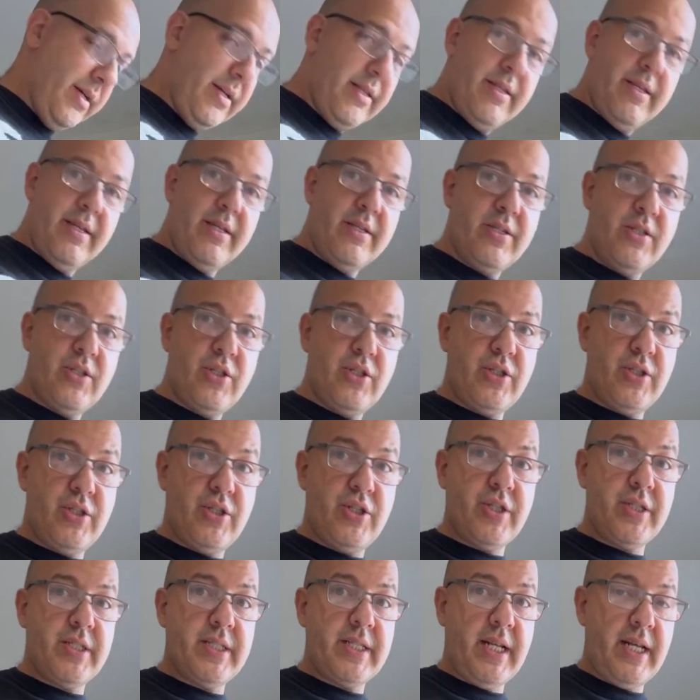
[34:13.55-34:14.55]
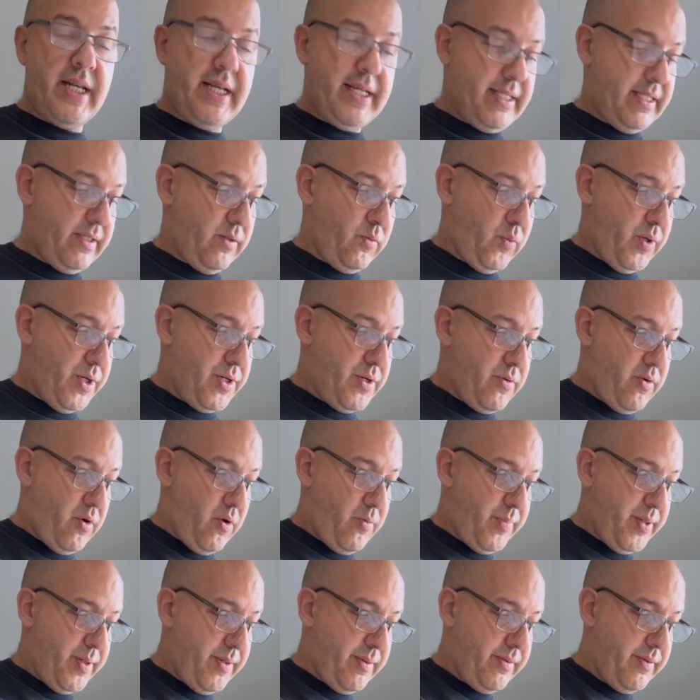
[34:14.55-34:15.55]
This is just a lesson. When you
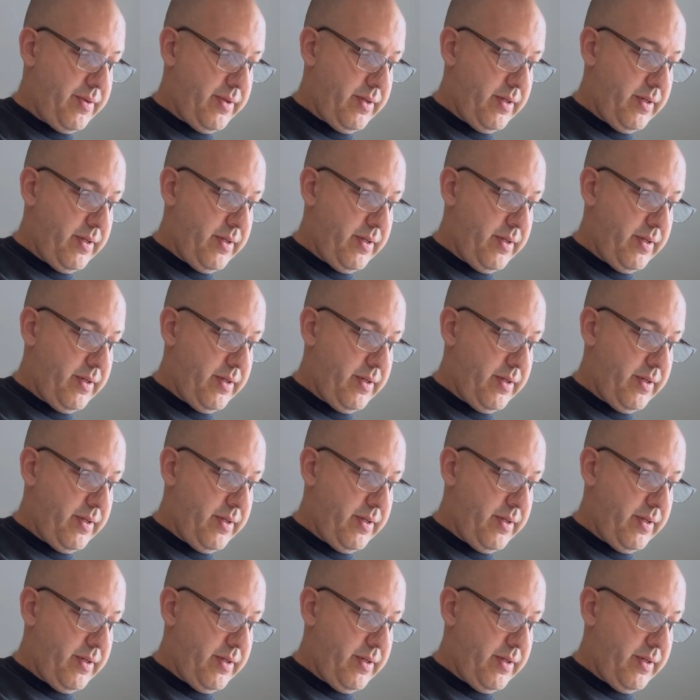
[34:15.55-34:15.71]
open